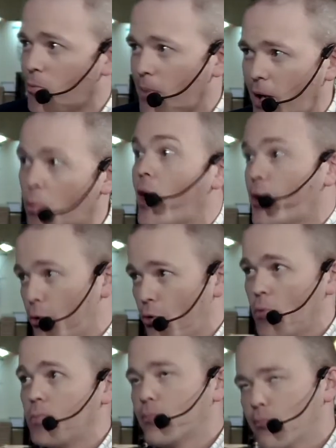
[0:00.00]
by Weather
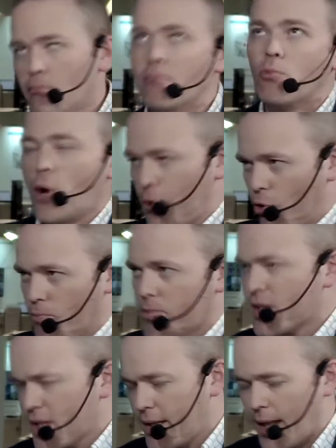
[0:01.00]
Group. Okay. Weather Group,
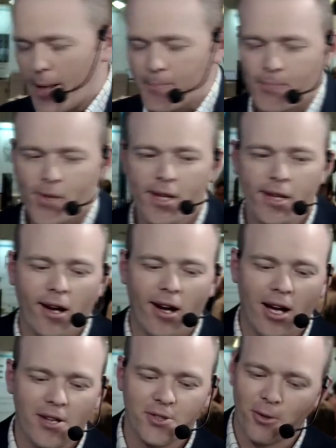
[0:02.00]
just said that.
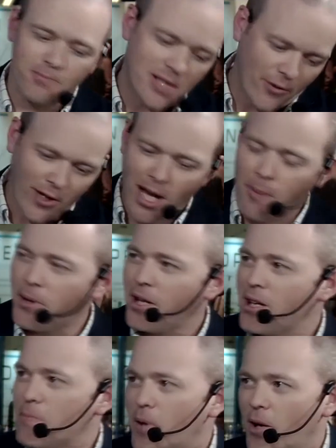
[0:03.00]
Uh, so different
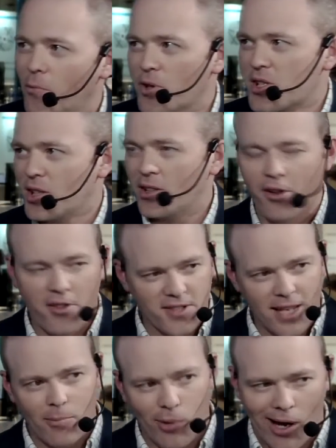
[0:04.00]
company, but we're still under the
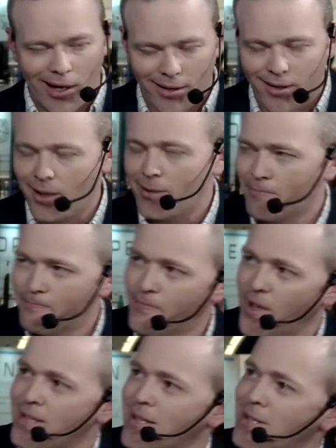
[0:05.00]
same brand, and
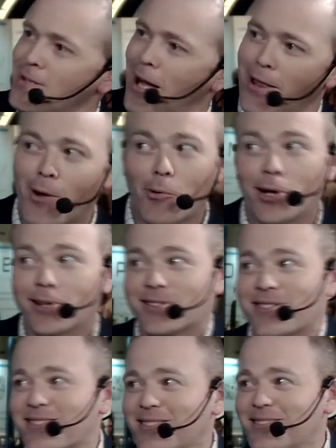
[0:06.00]
that's okay. how that works.
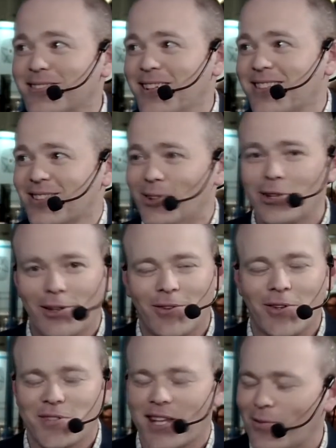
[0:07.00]
It's a it's a You're little
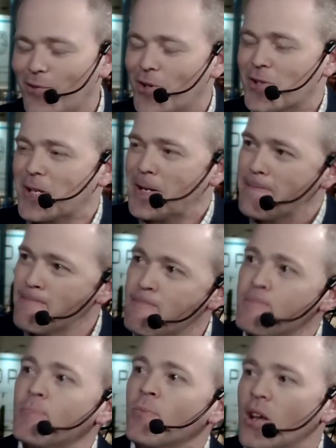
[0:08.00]
confusing at first. And
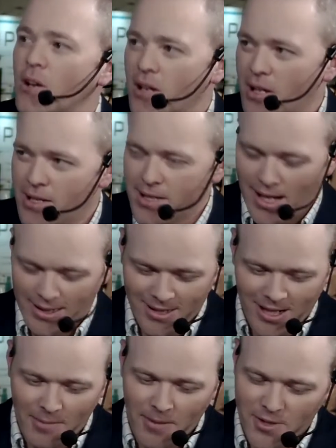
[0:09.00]
the dot com. Dot
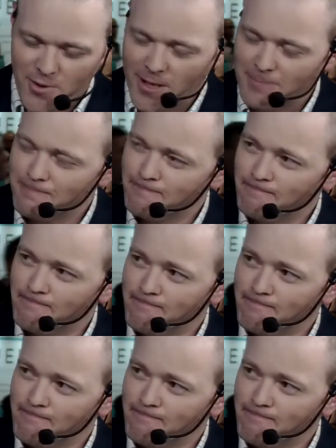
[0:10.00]
com. That's okay, right. Okay, very good.